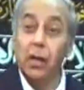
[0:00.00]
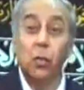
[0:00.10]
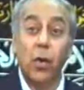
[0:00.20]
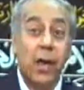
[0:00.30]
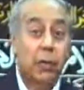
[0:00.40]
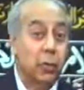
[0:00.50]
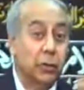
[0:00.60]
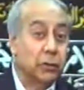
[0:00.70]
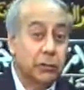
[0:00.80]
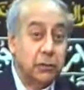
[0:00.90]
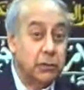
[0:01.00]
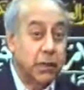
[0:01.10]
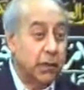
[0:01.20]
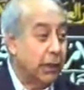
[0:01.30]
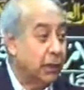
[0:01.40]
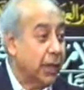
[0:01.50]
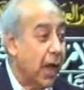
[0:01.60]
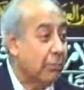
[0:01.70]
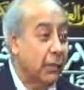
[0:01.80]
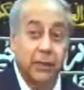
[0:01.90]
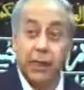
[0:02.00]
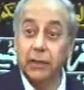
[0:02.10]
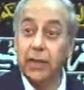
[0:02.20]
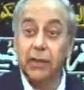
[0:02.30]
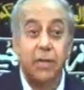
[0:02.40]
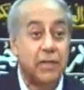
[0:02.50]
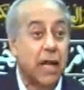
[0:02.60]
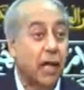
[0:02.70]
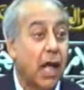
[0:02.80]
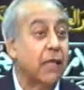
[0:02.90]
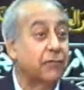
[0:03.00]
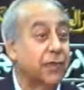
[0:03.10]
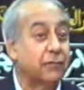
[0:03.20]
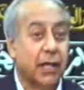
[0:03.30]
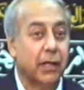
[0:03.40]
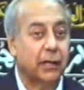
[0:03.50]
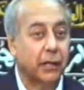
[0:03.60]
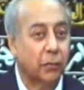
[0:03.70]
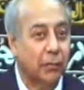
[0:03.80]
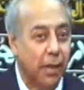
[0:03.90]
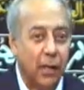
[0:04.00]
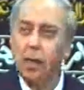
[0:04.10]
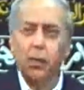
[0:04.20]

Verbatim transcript: Where would the, the, the, Ab, the, the Abbasid Caliphs have taken the Ummah?